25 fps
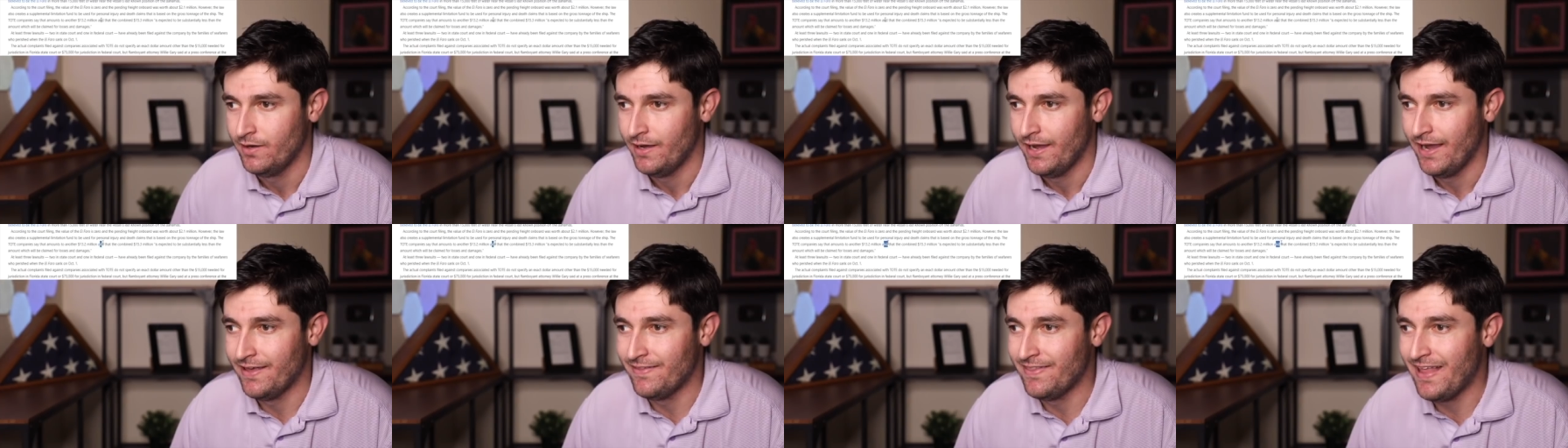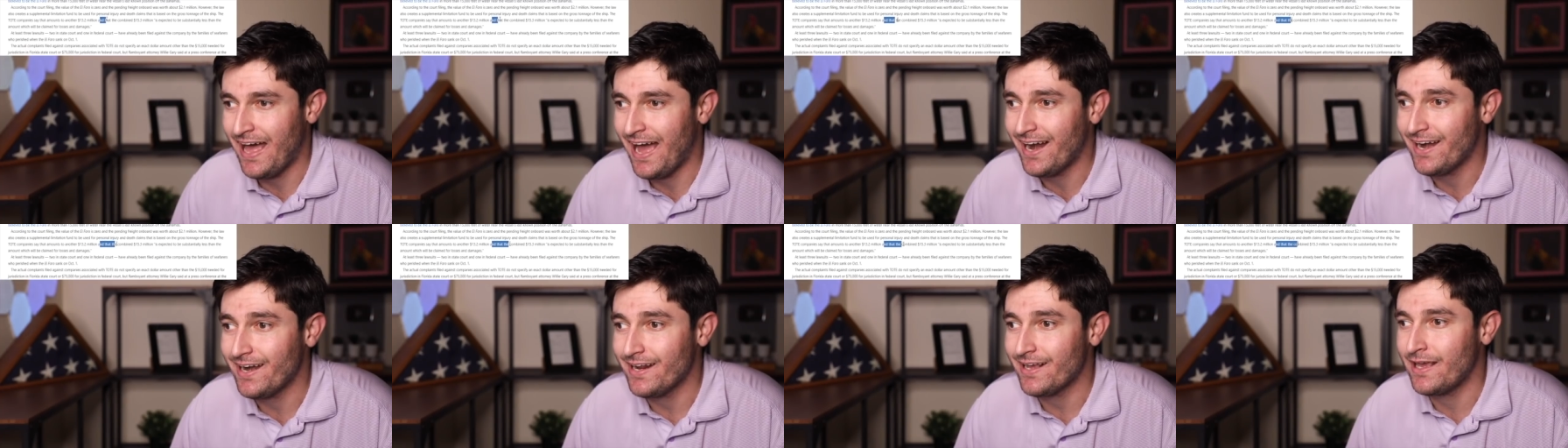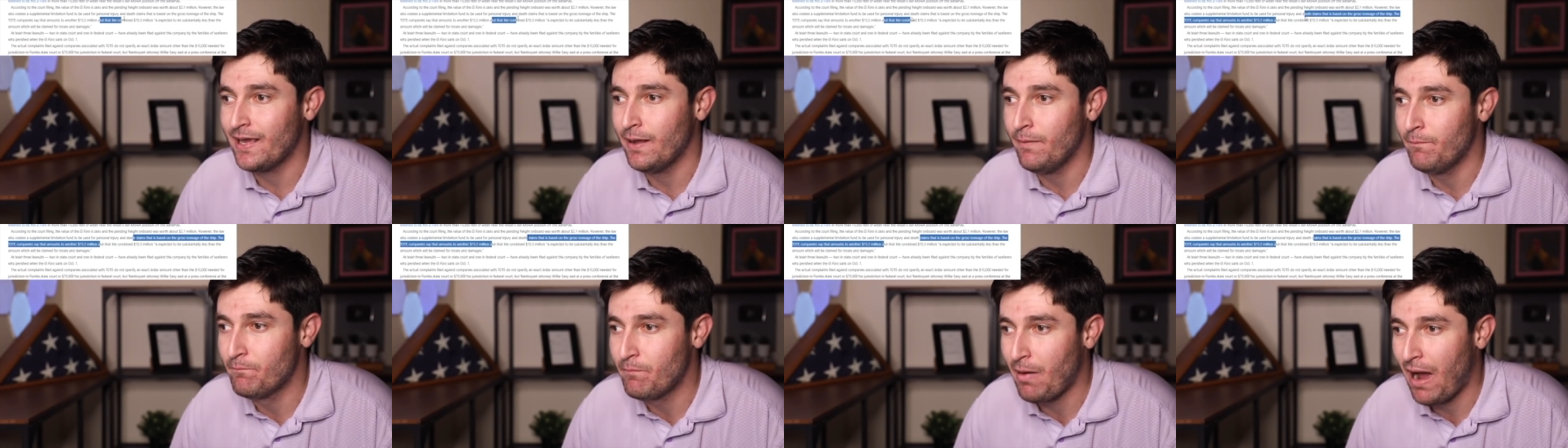and that
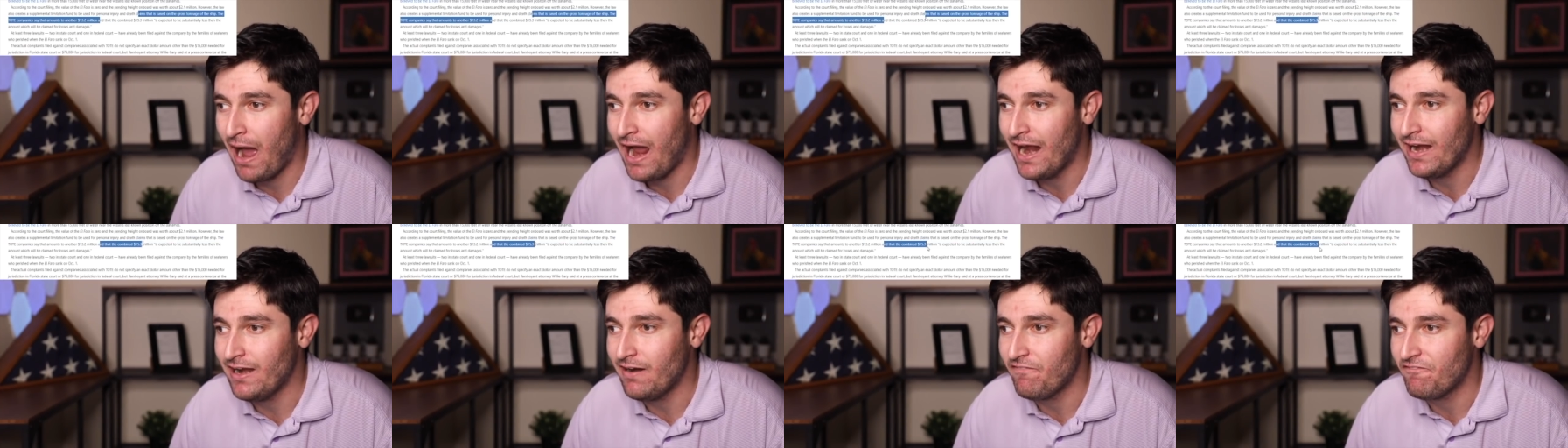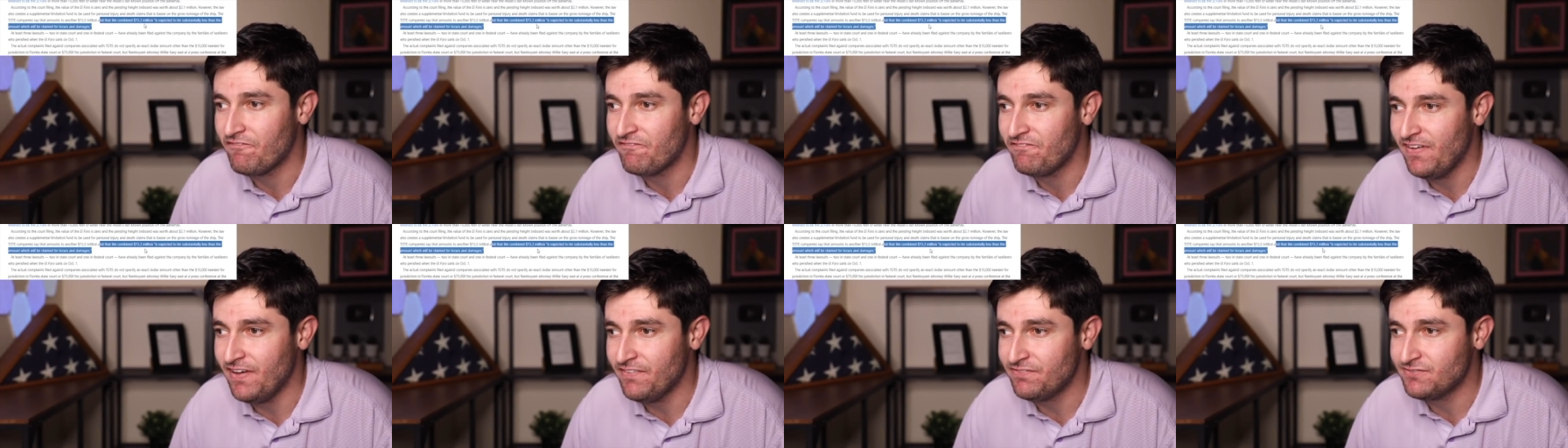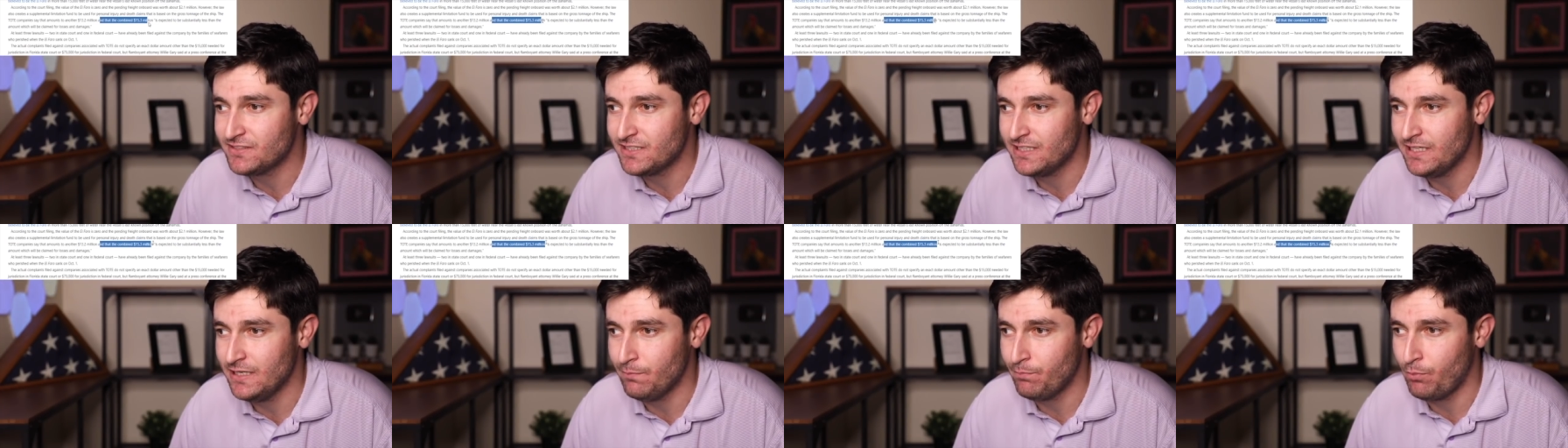combined
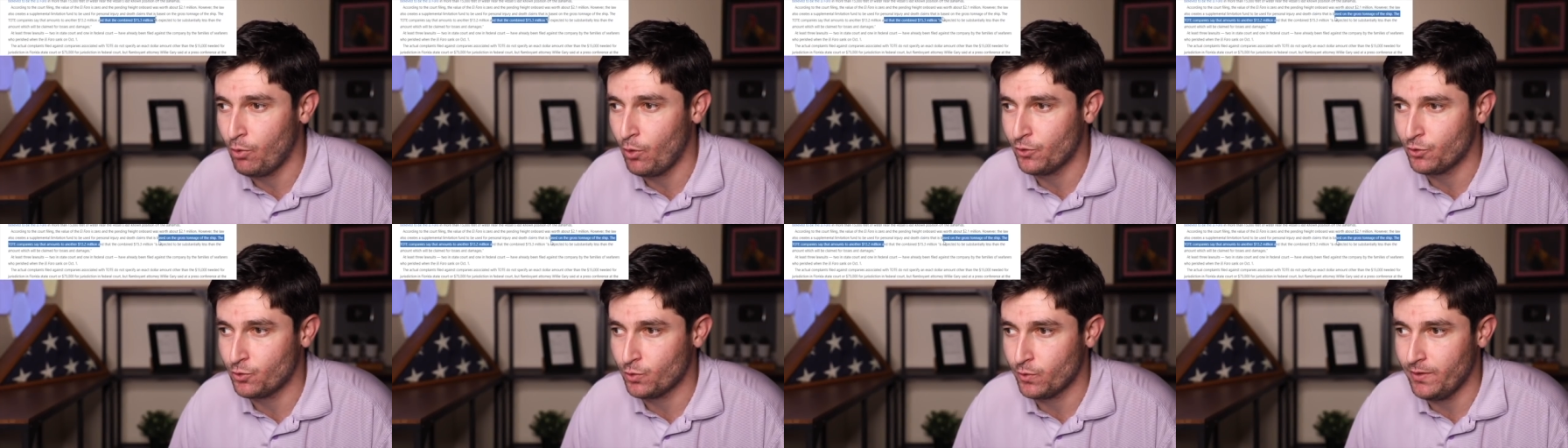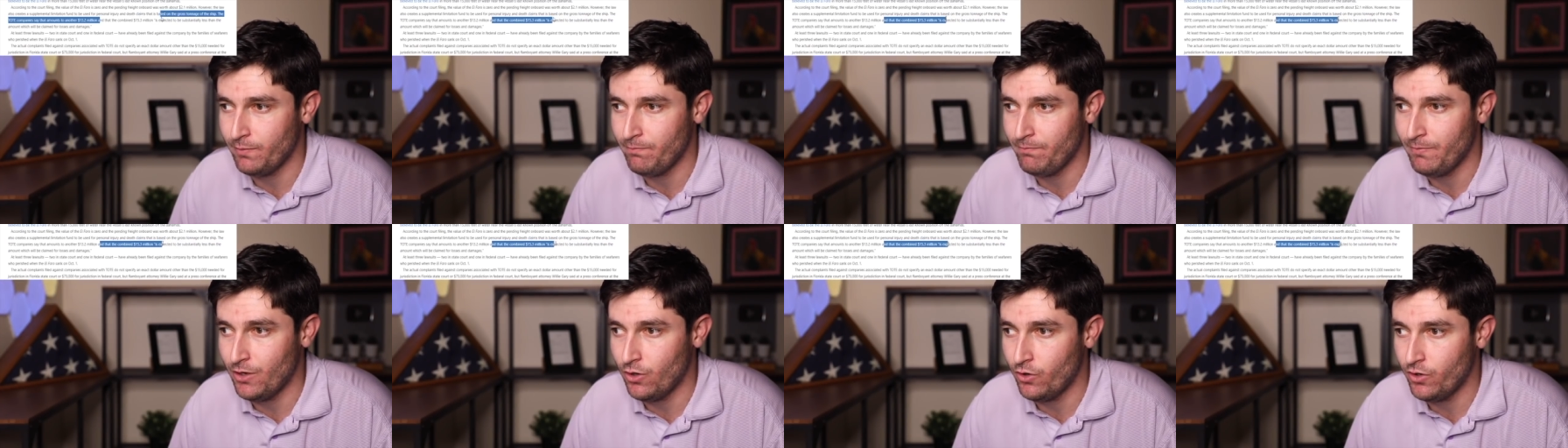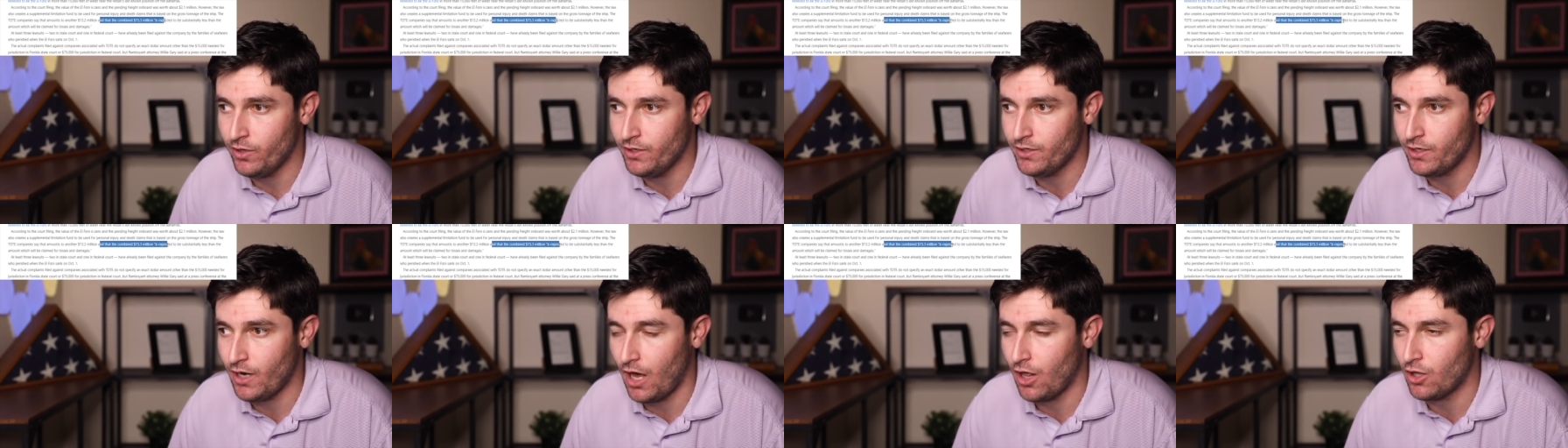$15.3
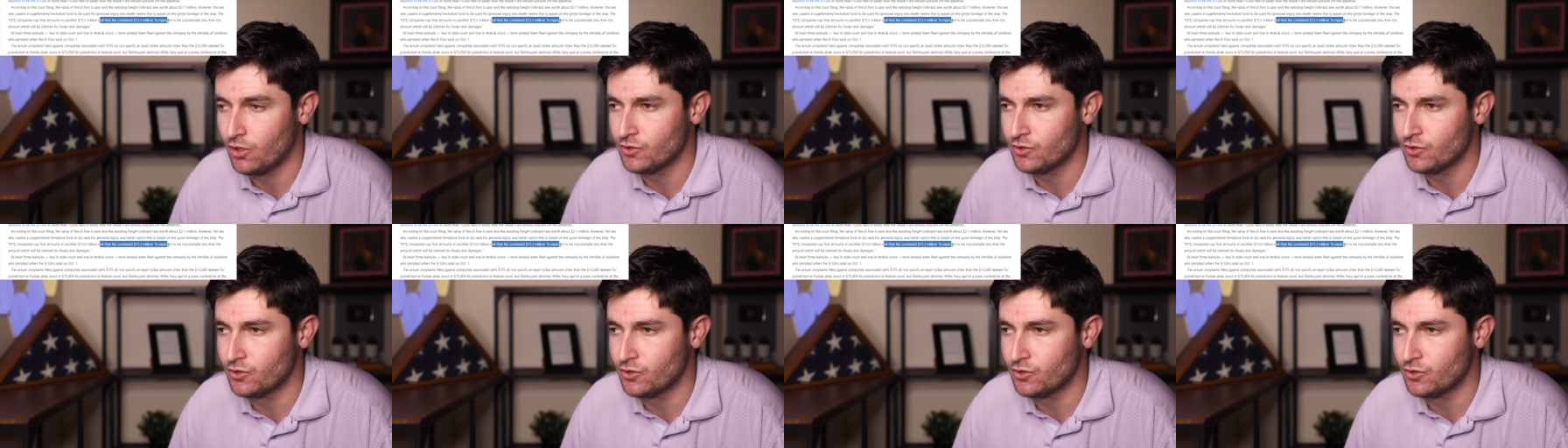million